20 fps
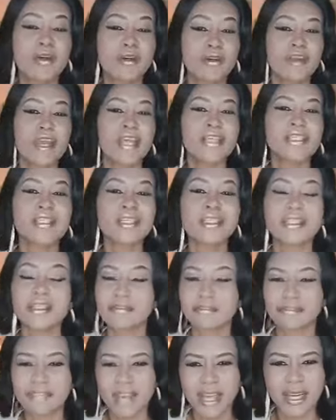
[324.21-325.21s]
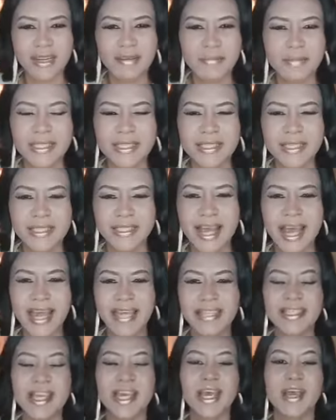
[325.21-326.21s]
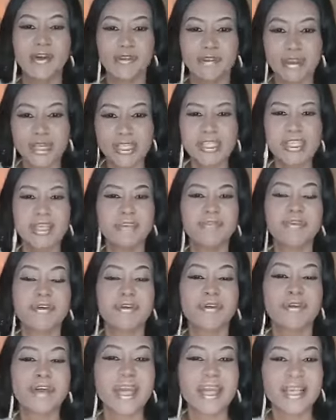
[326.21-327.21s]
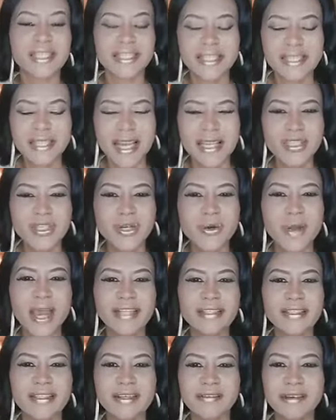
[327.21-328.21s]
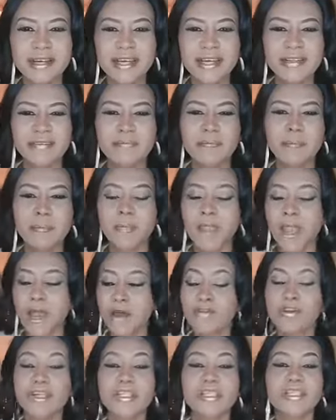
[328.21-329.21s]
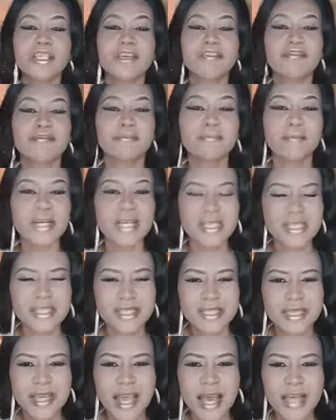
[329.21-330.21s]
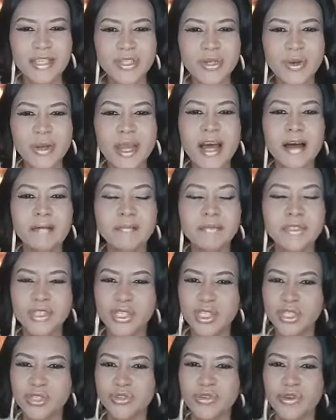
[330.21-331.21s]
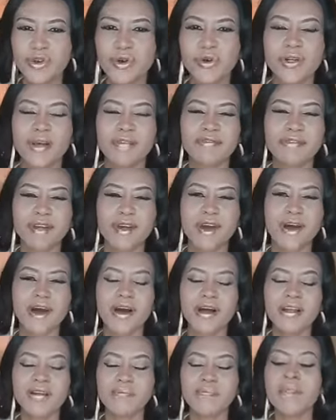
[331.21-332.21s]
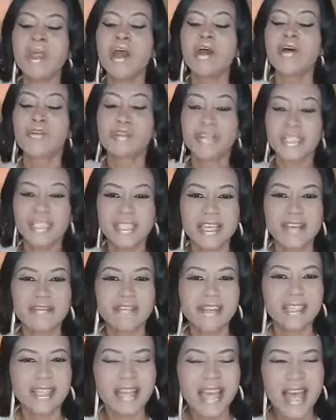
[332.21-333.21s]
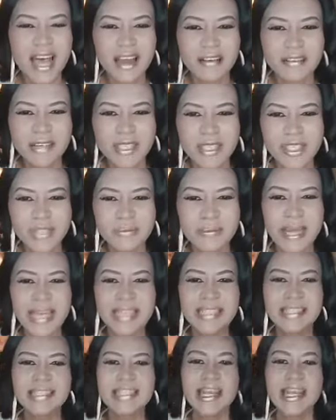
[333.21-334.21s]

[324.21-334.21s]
grace is available tonight. Receive grace as you enter in. Receive mercy as you come to the throne of God. Receive encouragement.